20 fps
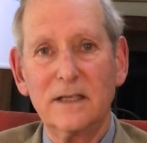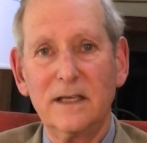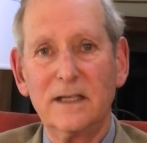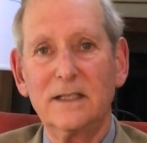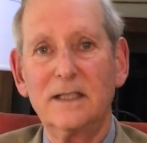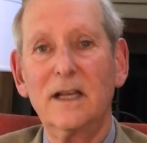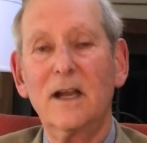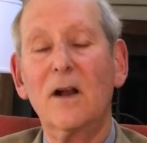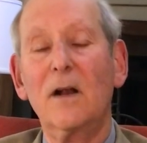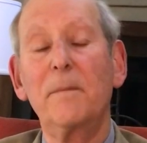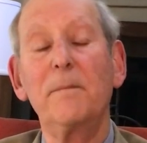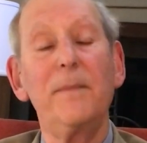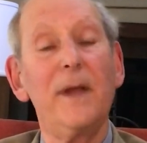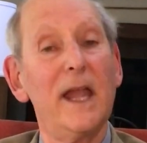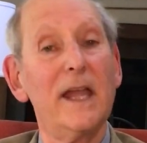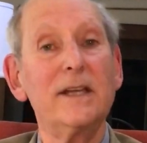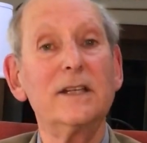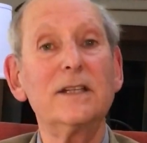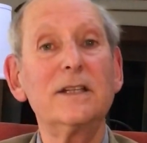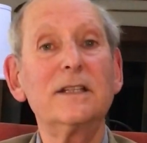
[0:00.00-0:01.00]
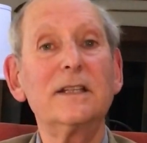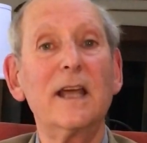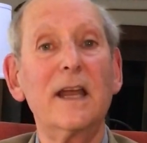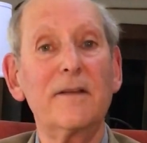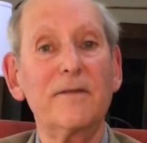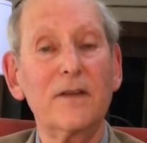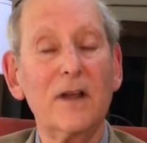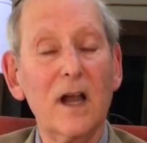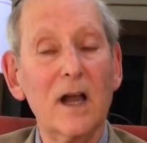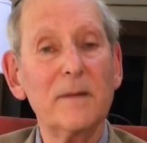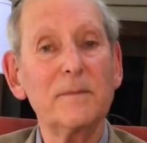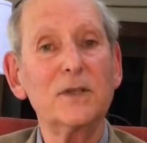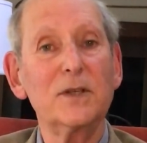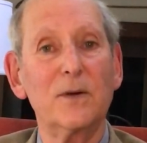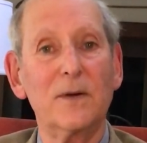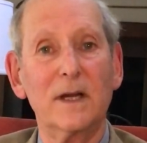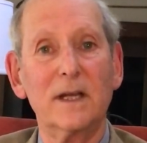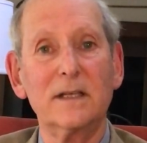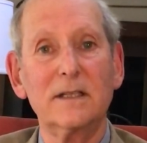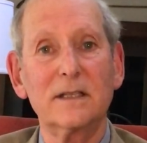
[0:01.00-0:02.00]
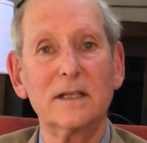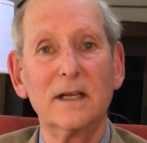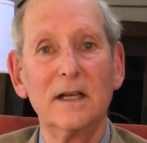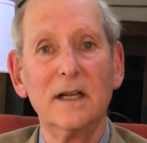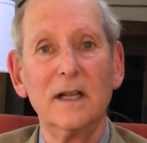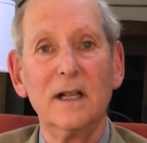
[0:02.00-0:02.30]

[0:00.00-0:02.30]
These are patients that have come to us